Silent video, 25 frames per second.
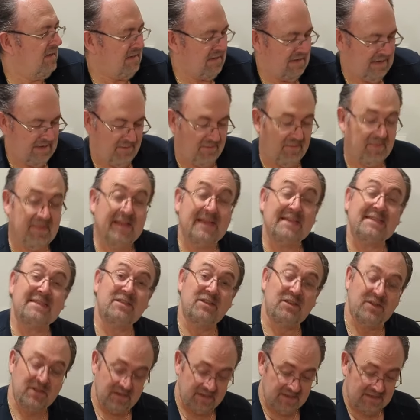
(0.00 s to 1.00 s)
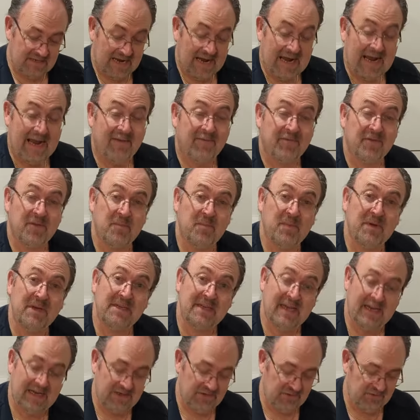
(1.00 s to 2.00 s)
Now this does have the
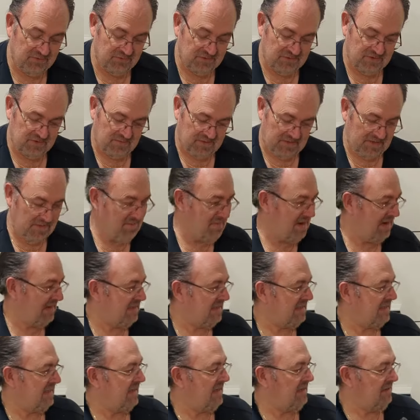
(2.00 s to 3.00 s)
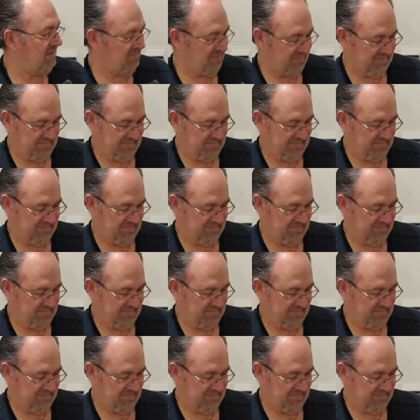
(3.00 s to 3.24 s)
potential to be messy.